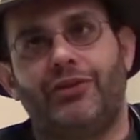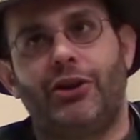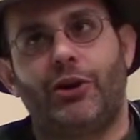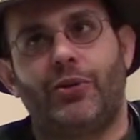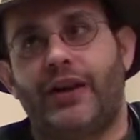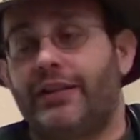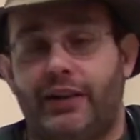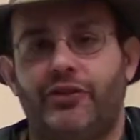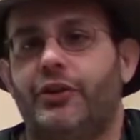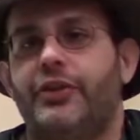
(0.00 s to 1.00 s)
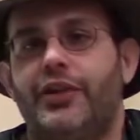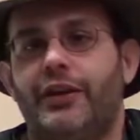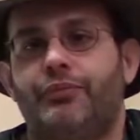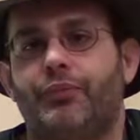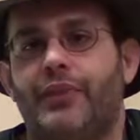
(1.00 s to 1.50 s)
that's a good
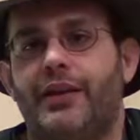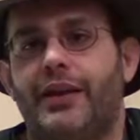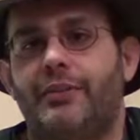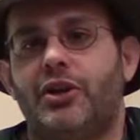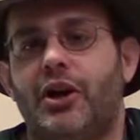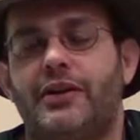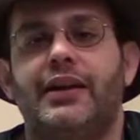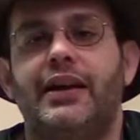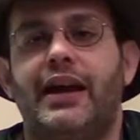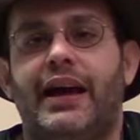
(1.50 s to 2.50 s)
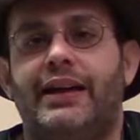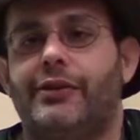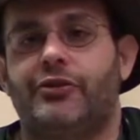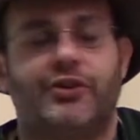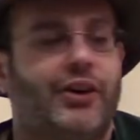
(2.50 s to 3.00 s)
thing that can be done. And
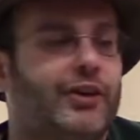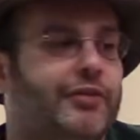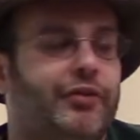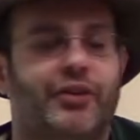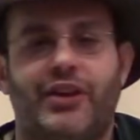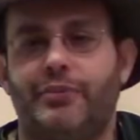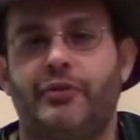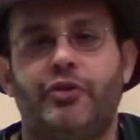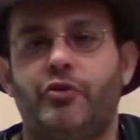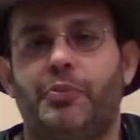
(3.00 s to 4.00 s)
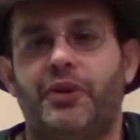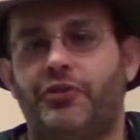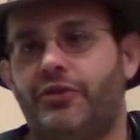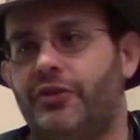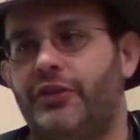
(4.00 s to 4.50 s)
there's a ton of different types of
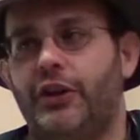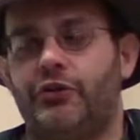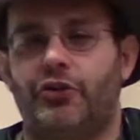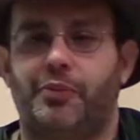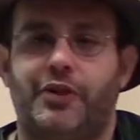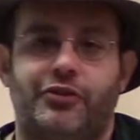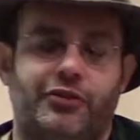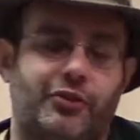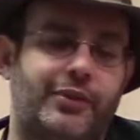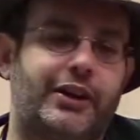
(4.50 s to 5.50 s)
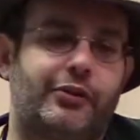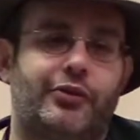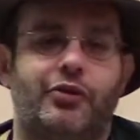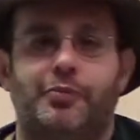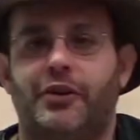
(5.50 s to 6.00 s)
toothbrushes, the finger toothbrushes, the regular
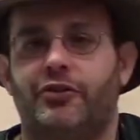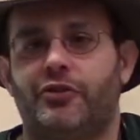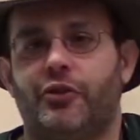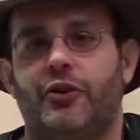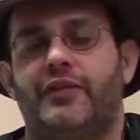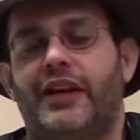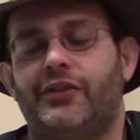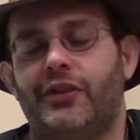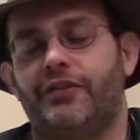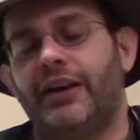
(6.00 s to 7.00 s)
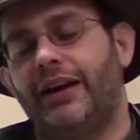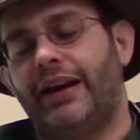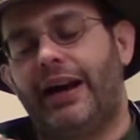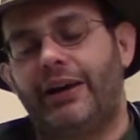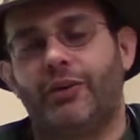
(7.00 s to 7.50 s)
toothbrushes, all of that stuff.
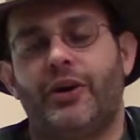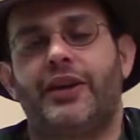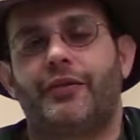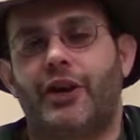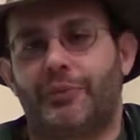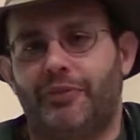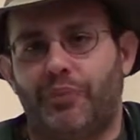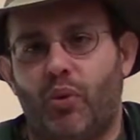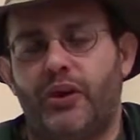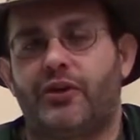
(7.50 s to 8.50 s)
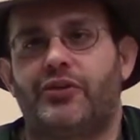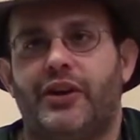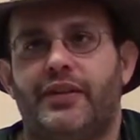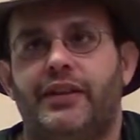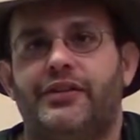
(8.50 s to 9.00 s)
I do want to give a couple of pointers
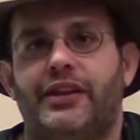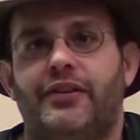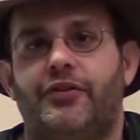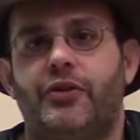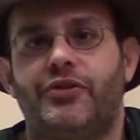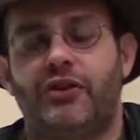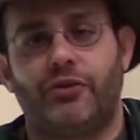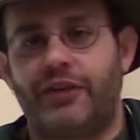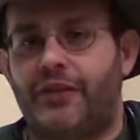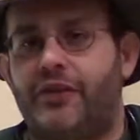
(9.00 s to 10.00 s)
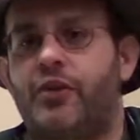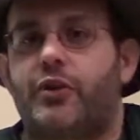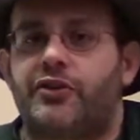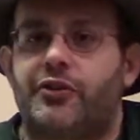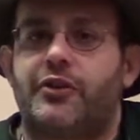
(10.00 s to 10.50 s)
on this, and the first is you definitely
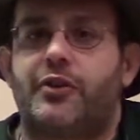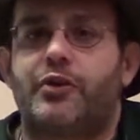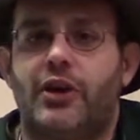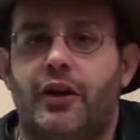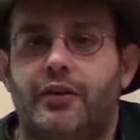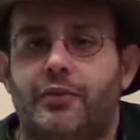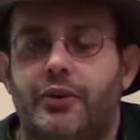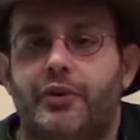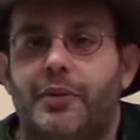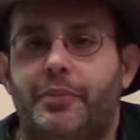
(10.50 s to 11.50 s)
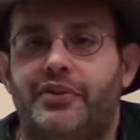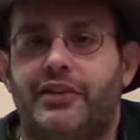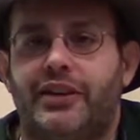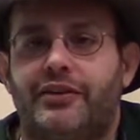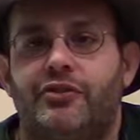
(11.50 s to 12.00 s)
want to start them young when they're puppies
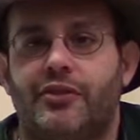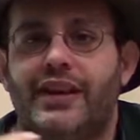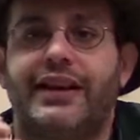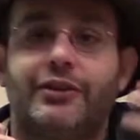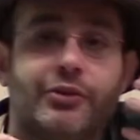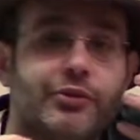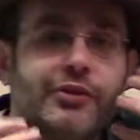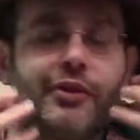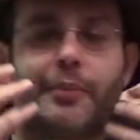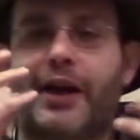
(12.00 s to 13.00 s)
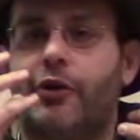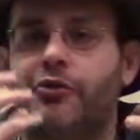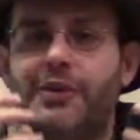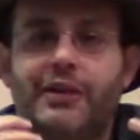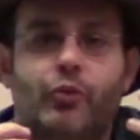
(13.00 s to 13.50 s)
and kittens so they get used to their
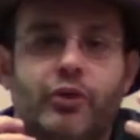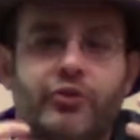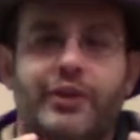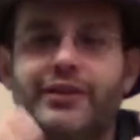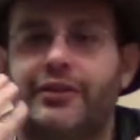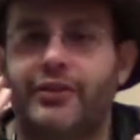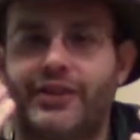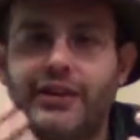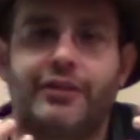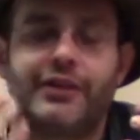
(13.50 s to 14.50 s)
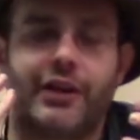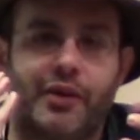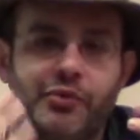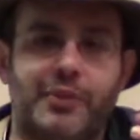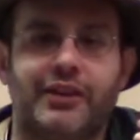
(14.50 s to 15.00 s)
mouths being worked with and their teeth and
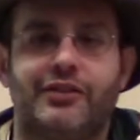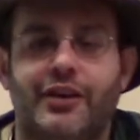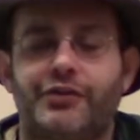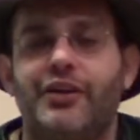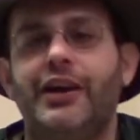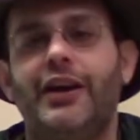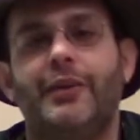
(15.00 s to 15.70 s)
gums being touched,